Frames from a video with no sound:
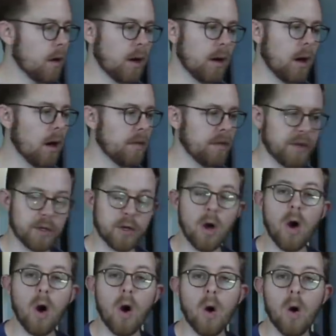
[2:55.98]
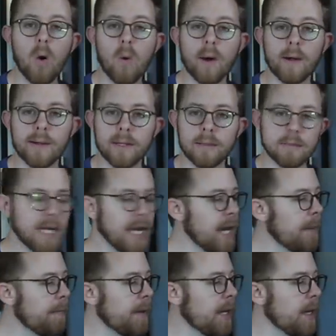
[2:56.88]
on the go, while I'm
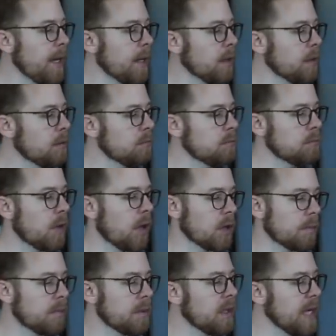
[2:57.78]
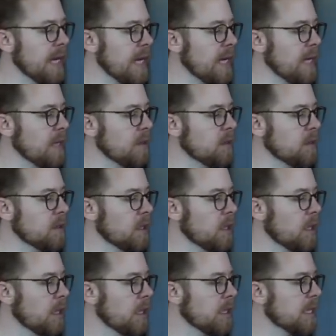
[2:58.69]
camping, on a plane,
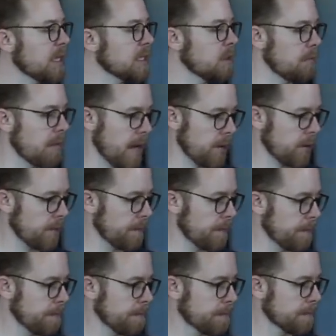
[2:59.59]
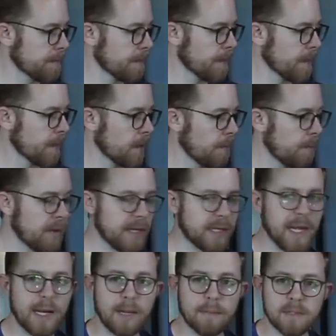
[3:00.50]
doesn't matter. But
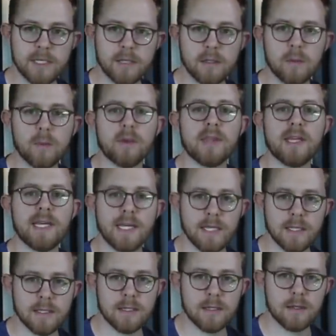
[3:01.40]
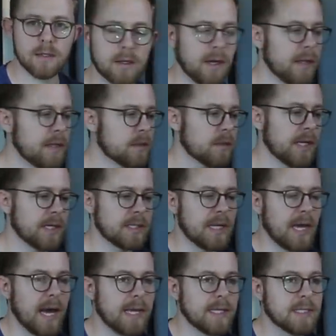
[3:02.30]
again, I'm dealing with heat. This one has
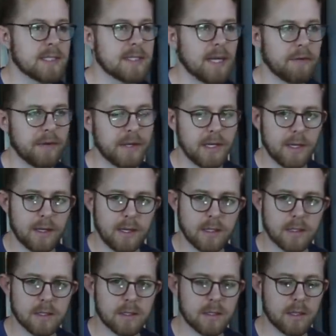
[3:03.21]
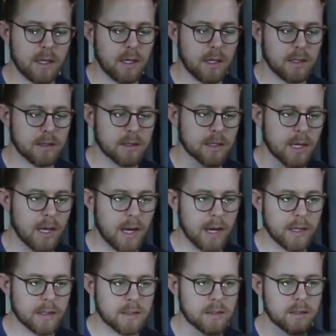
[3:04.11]
the i7 in it, and it's
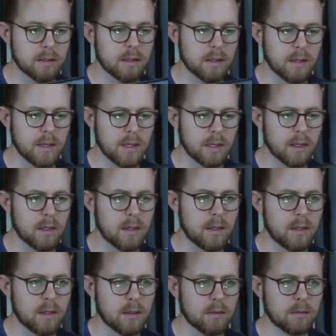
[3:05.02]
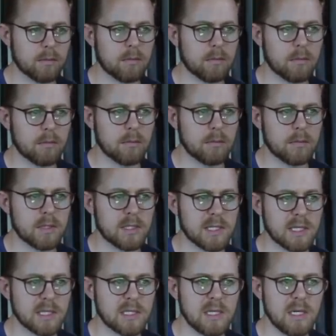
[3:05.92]
got, I think,
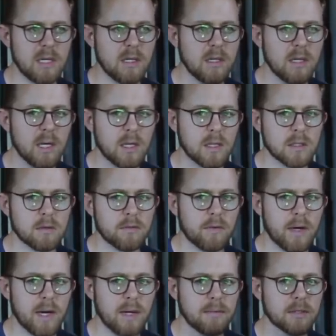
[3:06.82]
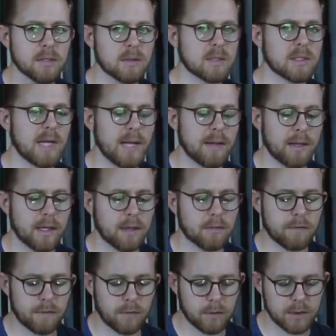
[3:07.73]
16 gigs of RAM, so it's not like
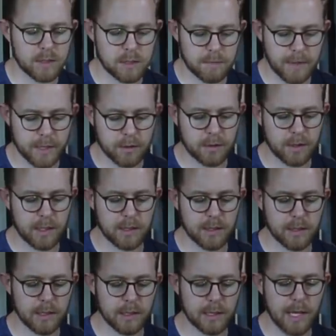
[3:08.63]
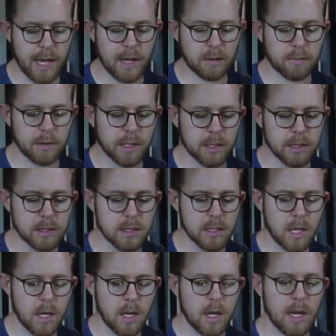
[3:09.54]
fully spec'd or anything like that, but
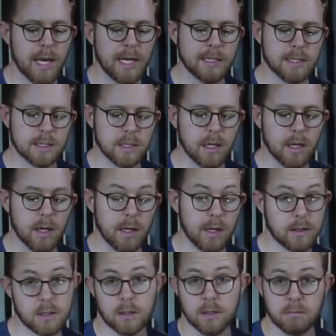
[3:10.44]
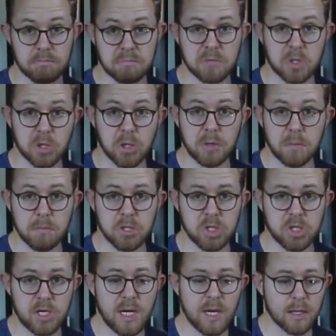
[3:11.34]
it's a good
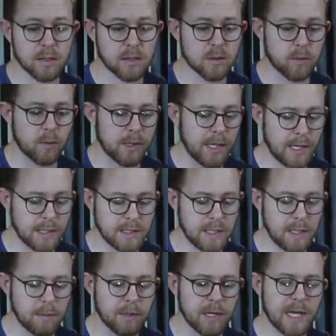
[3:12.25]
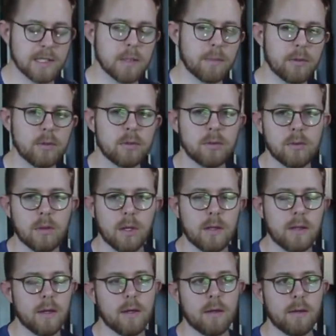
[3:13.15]
machine at 2018, but it has the
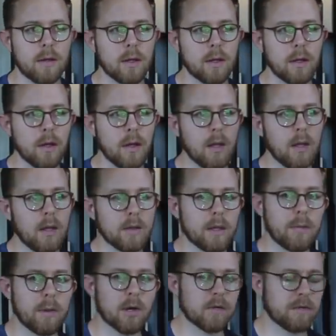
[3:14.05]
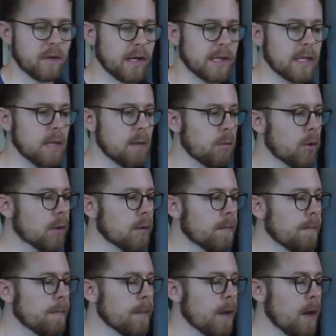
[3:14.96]
Bluetooth, the butterfly
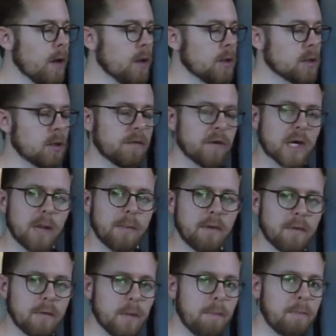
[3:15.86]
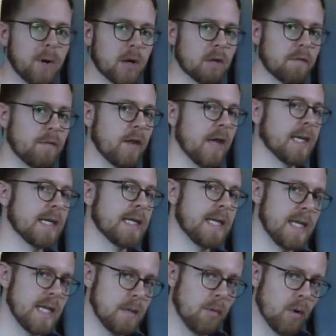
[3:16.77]
keyboard. So if you're coming from the butterfly
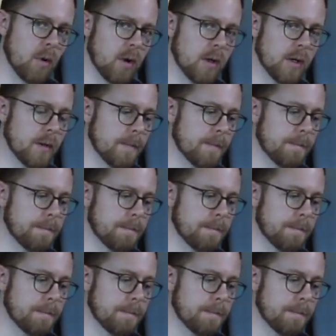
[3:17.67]
keyboard,